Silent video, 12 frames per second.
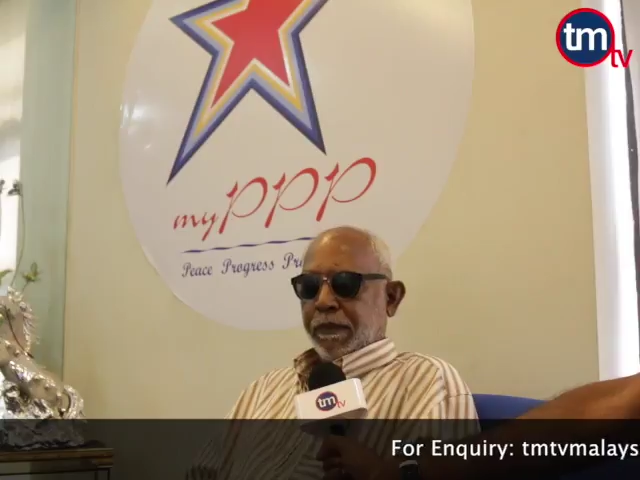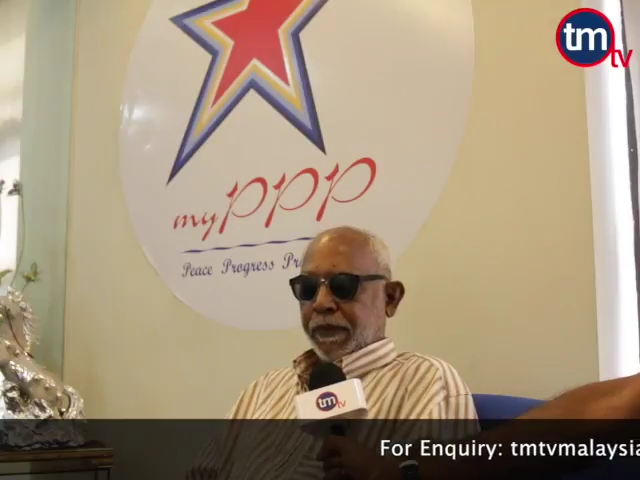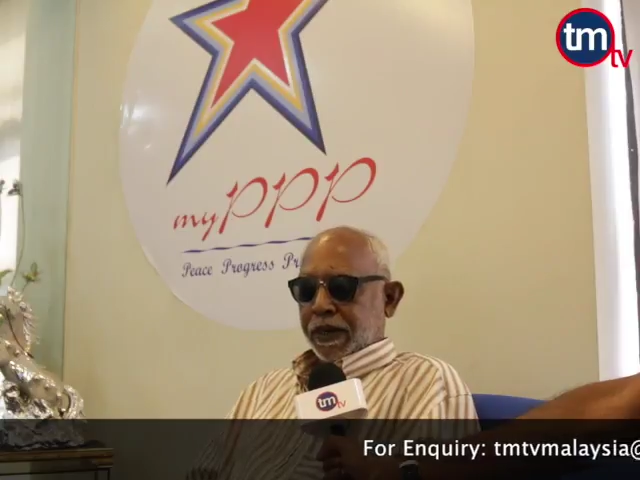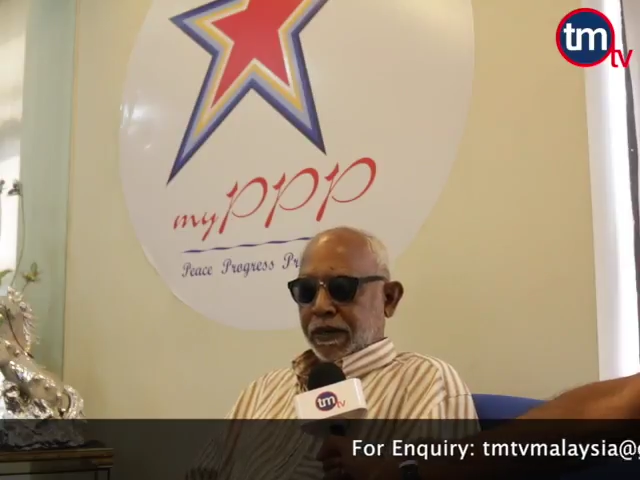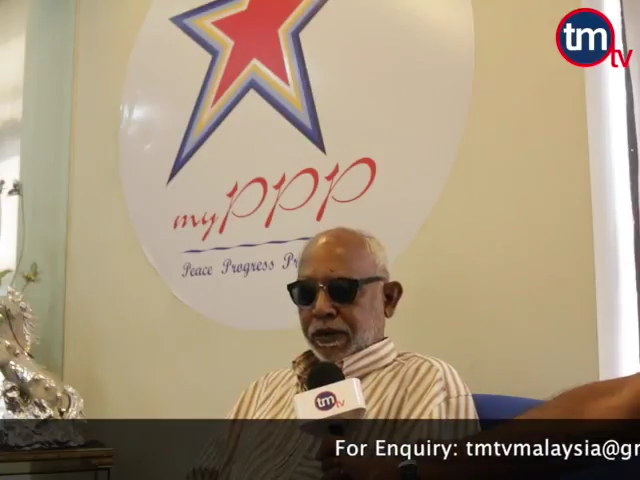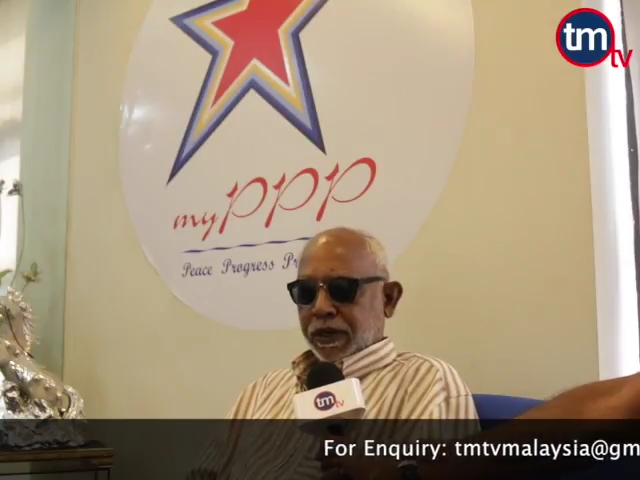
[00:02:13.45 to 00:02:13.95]

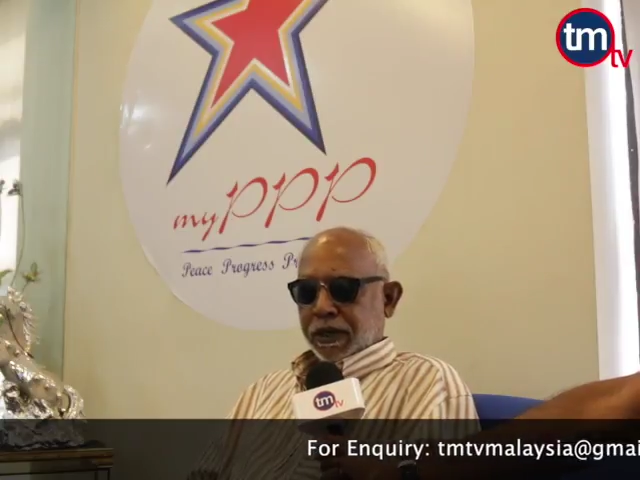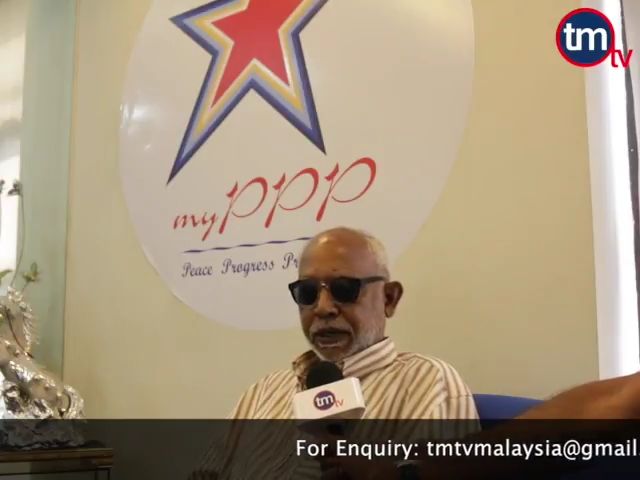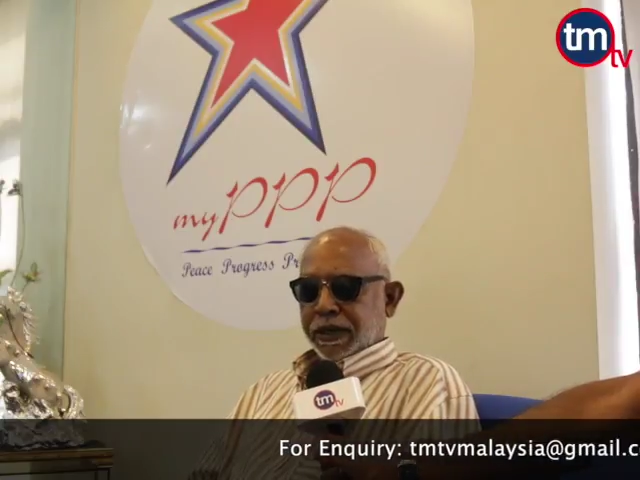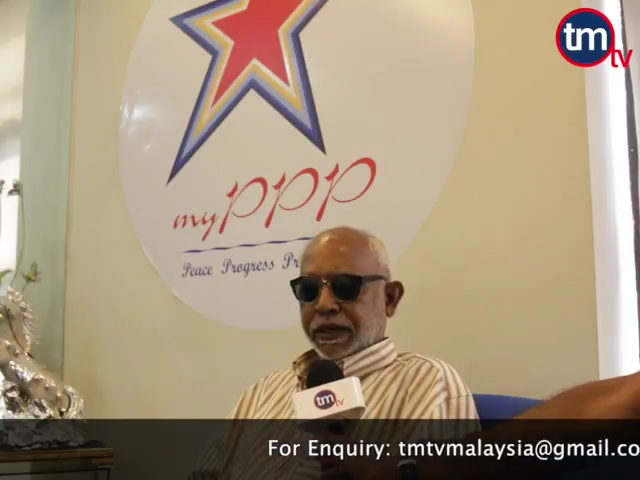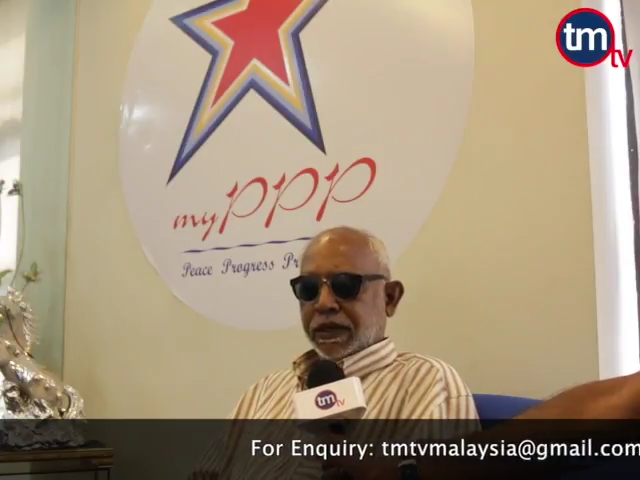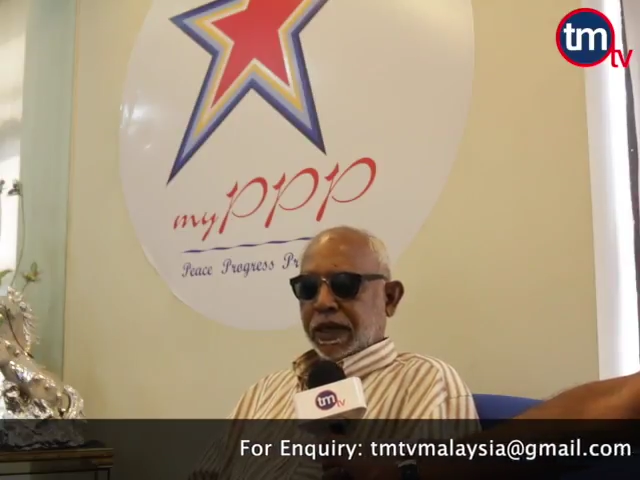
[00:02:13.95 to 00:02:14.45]
But during
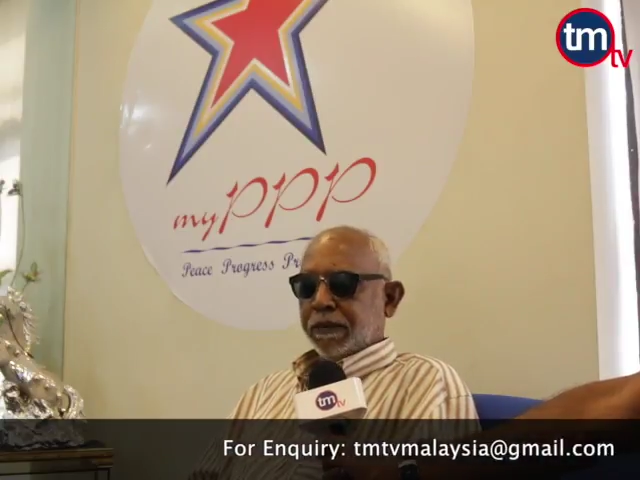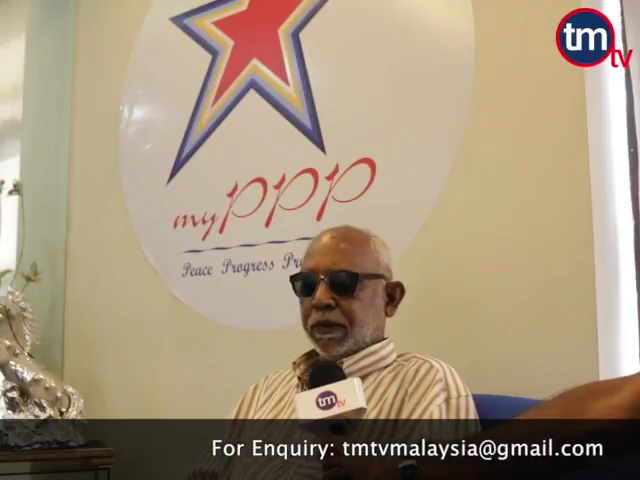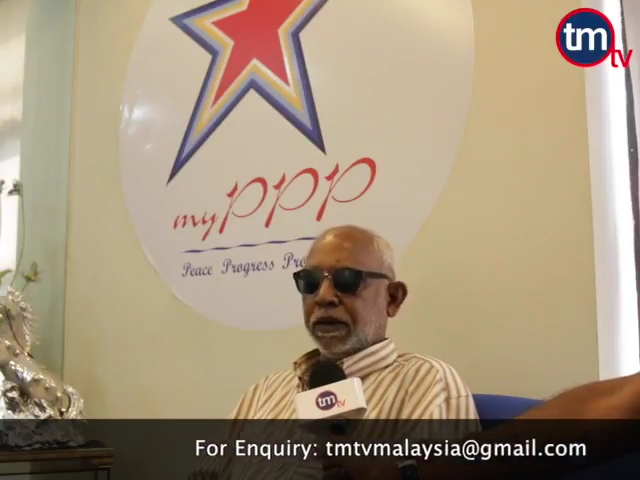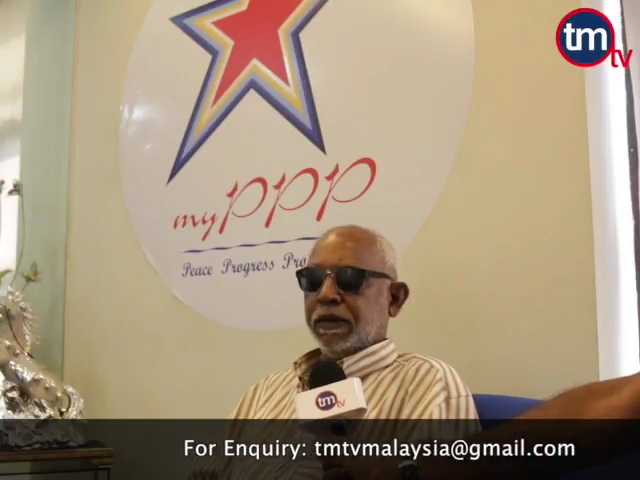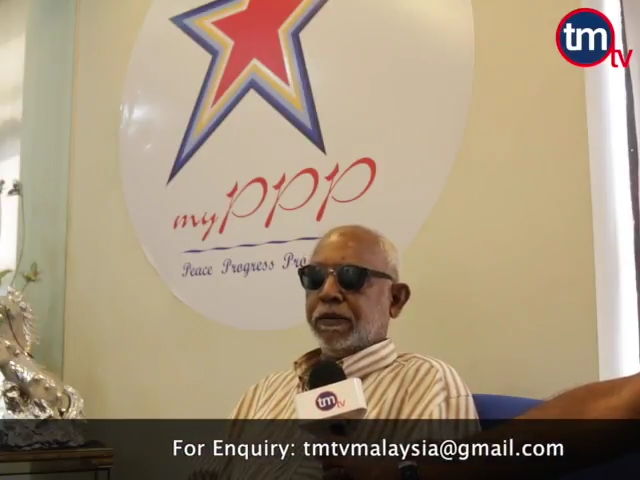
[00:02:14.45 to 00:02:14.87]
the theater, I'm not